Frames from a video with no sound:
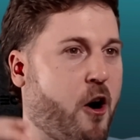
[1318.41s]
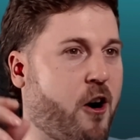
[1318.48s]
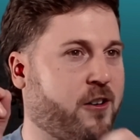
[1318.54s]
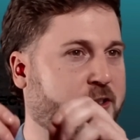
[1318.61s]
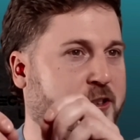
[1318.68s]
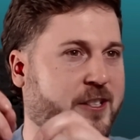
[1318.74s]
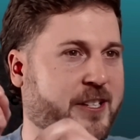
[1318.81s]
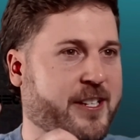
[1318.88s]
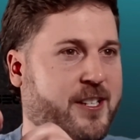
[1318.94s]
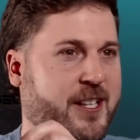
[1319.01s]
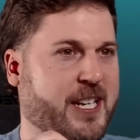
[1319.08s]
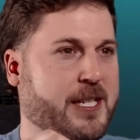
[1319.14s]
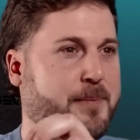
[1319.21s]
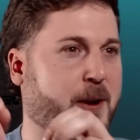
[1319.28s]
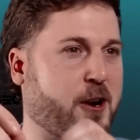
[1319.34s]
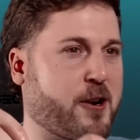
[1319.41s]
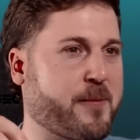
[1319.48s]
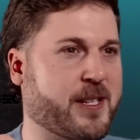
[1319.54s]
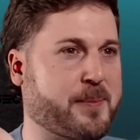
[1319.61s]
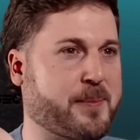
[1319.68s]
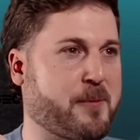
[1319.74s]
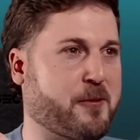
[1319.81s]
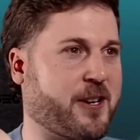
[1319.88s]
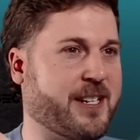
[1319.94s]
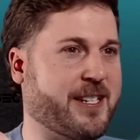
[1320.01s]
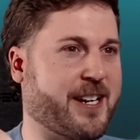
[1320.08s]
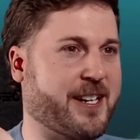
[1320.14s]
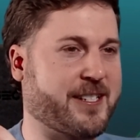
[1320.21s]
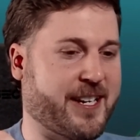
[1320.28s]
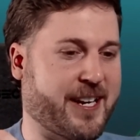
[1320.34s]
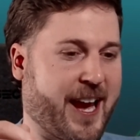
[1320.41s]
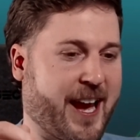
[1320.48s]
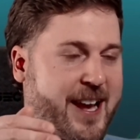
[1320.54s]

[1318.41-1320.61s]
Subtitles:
all the little experiments people are conducting